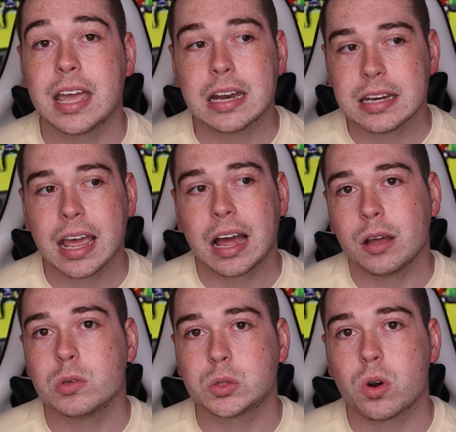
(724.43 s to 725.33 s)
And
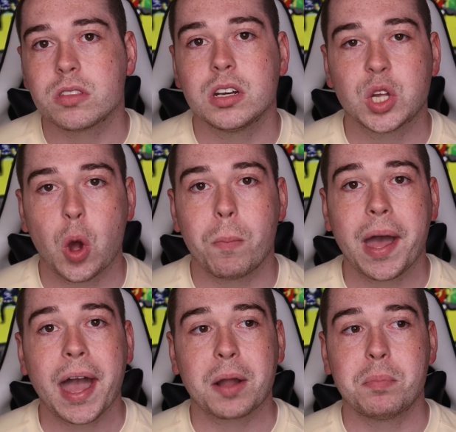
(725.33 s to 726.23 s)
yeah, it was worth it to go
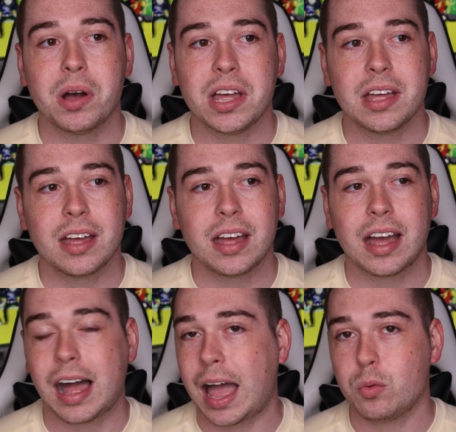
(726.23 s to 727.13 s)
back, but
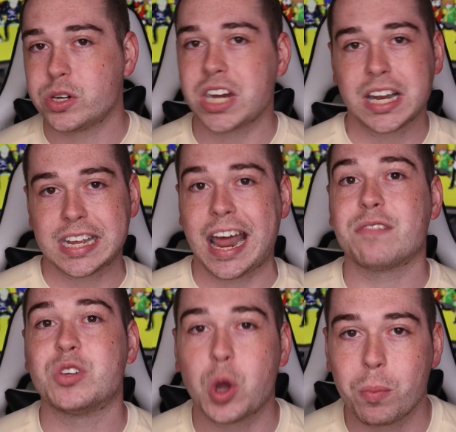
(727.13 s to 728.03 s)
I wish I didn't
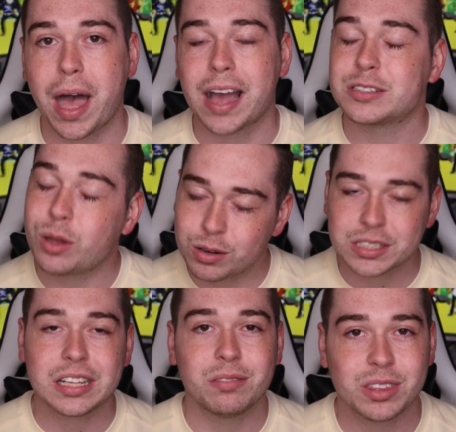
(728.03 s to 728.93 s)
have to go back. So I'll
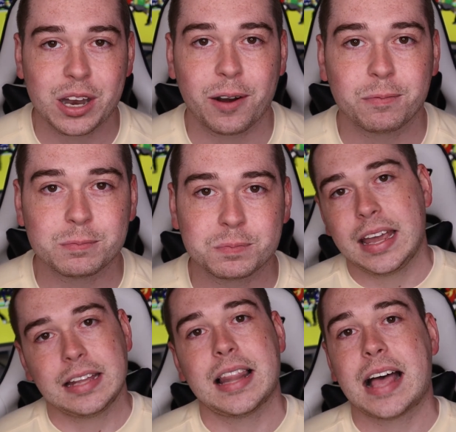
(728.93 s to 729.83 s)
just leave it there.
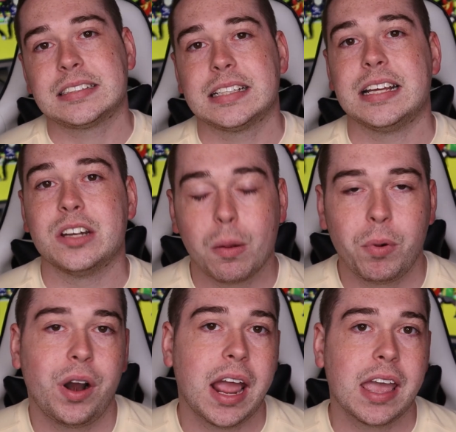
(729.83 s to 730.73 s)
And lastly,
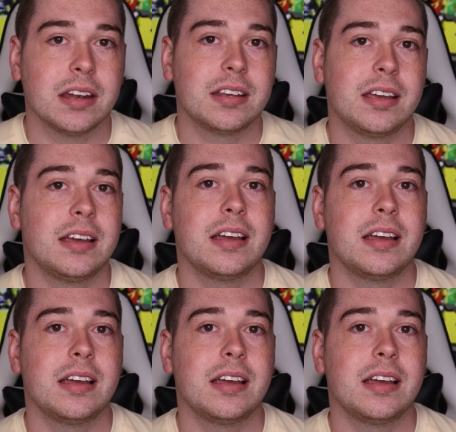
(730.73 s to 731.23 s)
number 8.